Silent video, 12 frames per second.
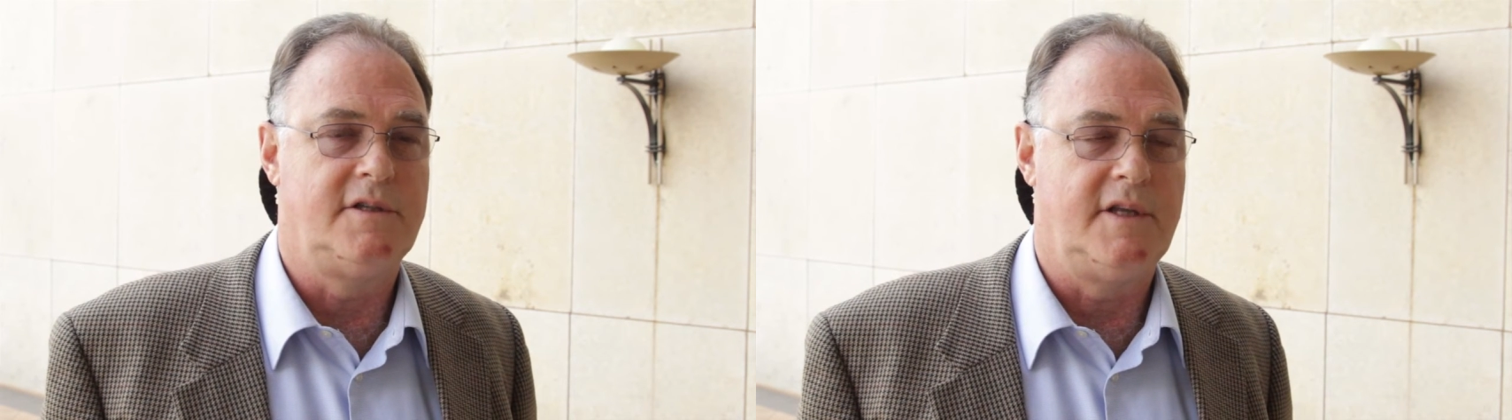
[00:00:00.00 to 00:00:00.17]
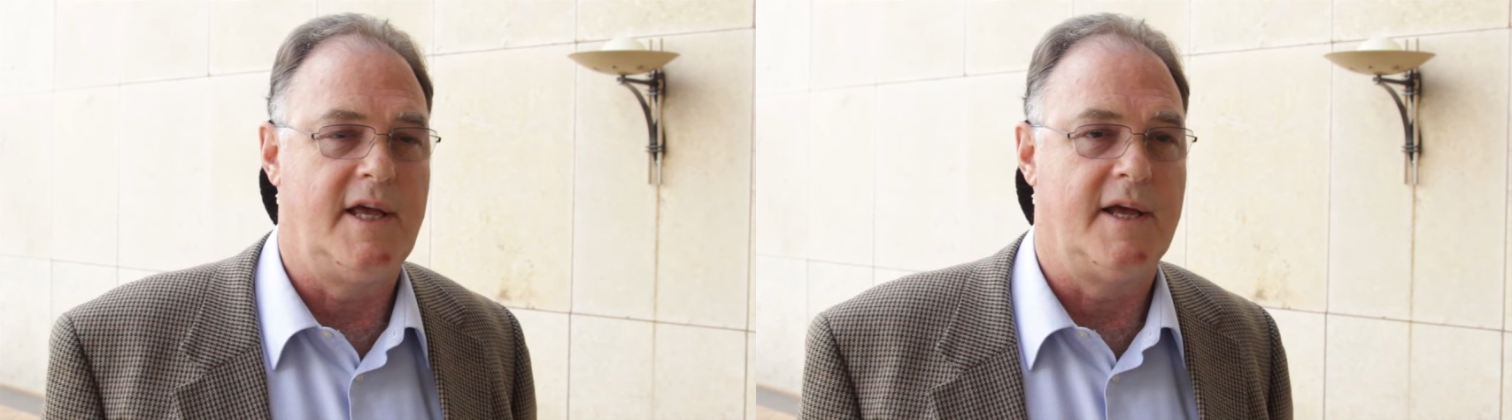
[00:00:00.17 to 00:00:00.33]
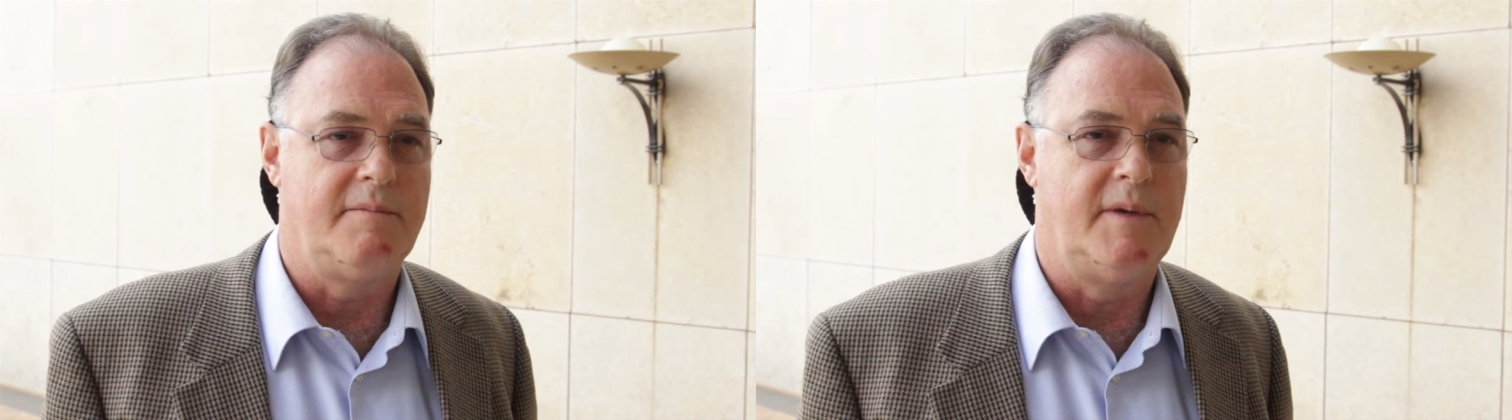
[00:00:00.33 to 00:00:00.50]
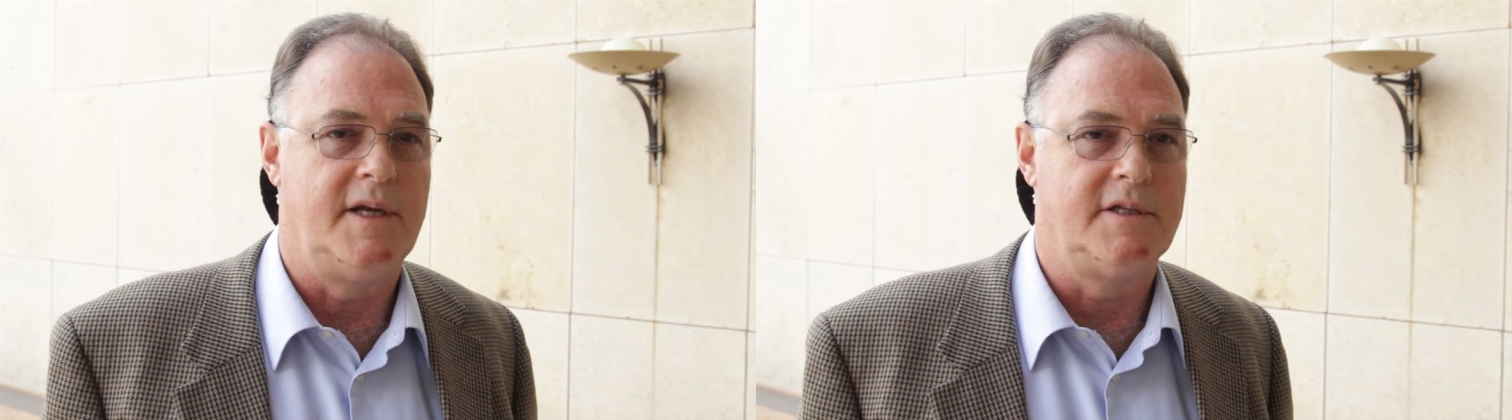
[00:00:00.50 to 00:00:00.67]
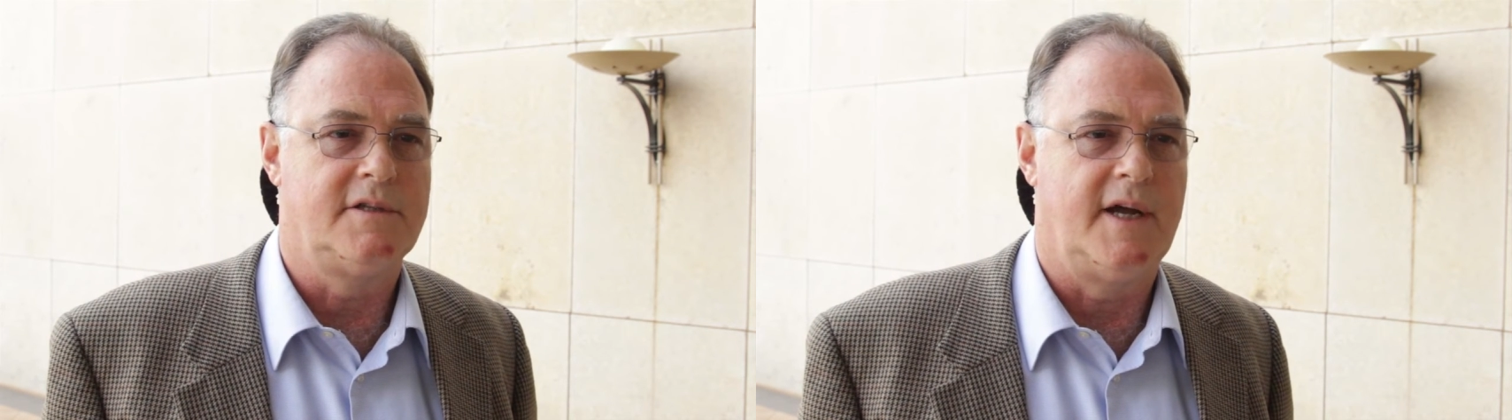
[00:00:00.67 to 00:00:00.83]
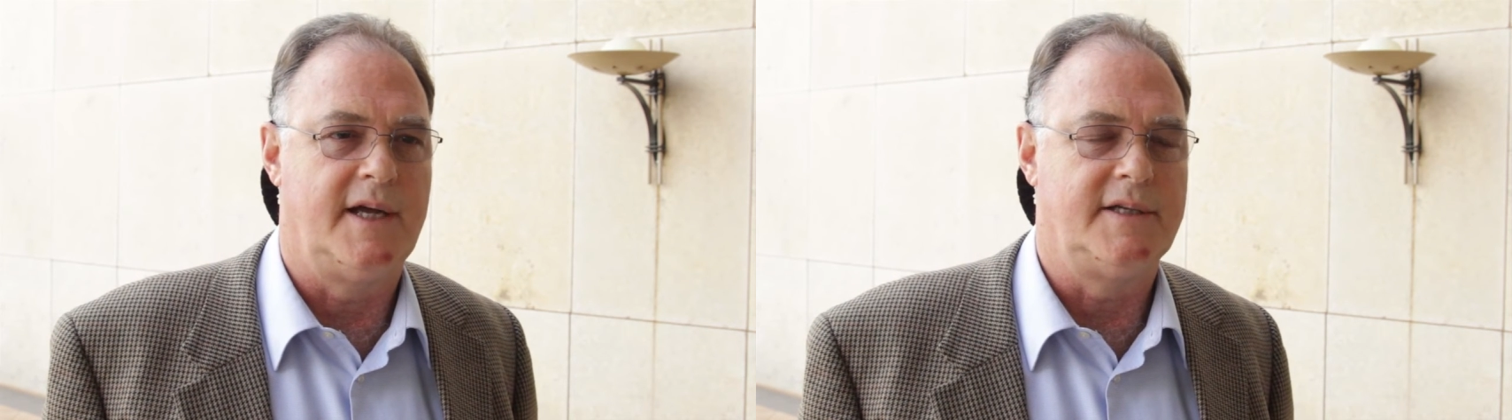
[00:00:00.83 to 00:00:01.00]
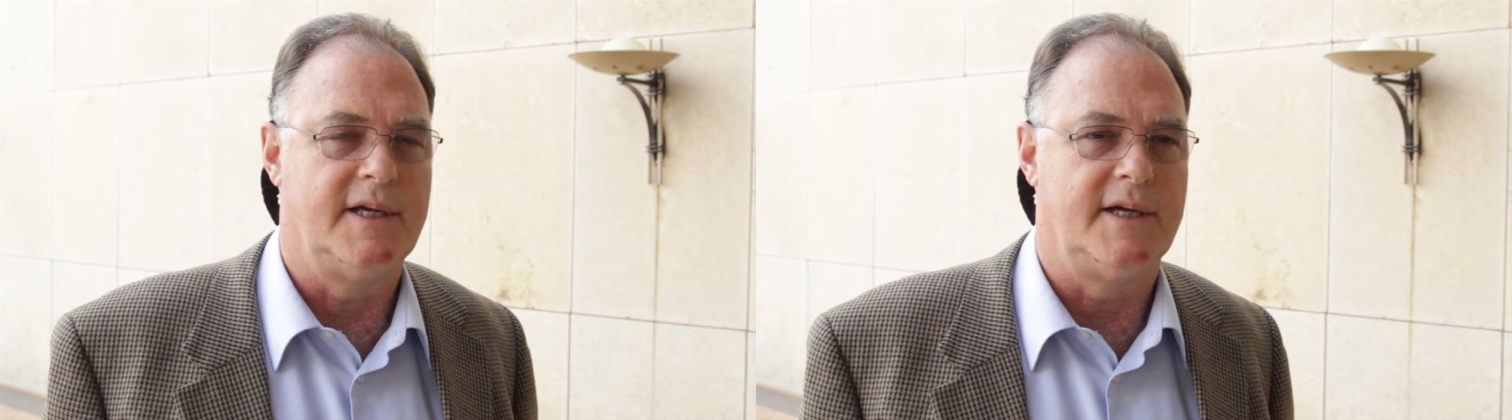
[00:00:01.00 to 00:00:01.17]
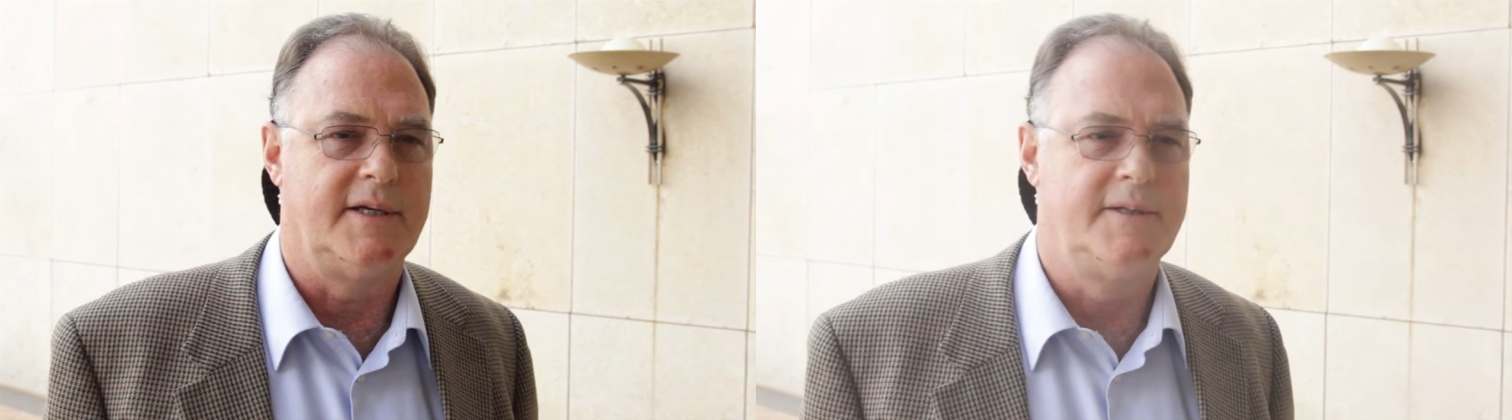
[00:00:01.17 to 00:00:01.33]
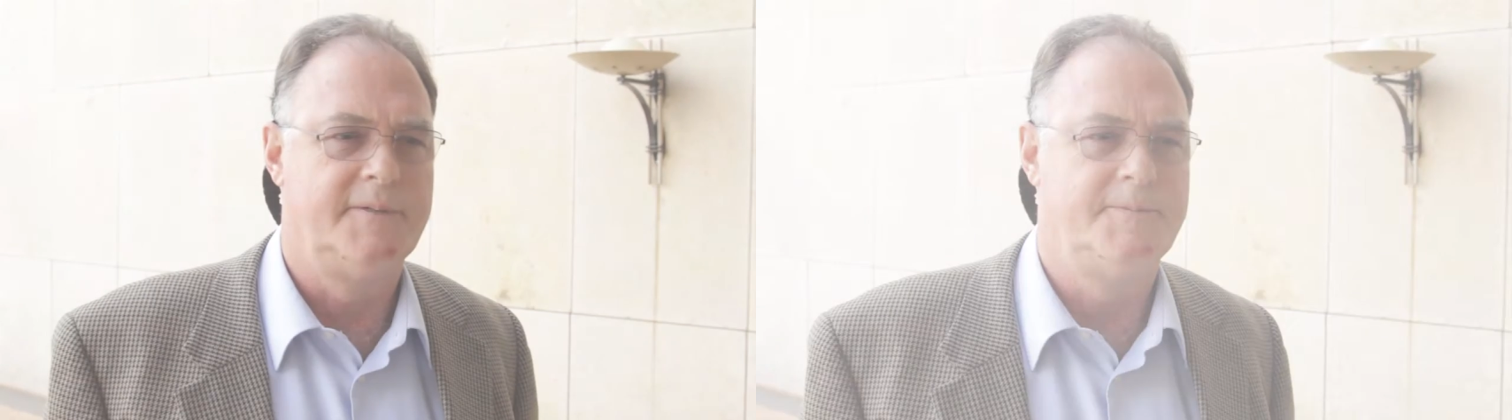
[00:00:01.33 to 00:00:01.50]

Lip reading: to the administrator?